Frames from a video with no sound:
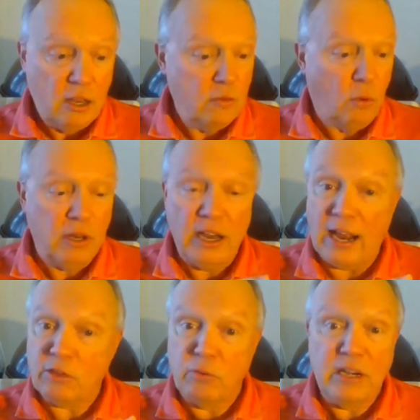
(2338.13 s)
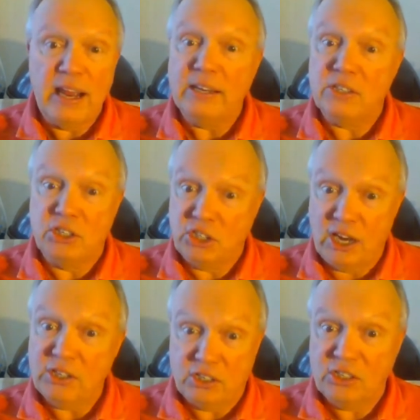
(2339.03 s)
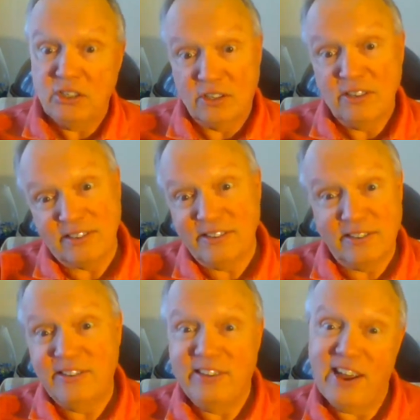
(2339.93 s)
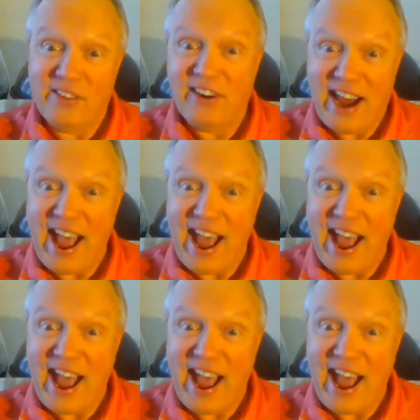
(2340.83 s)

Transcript: You've only got three days to chase the other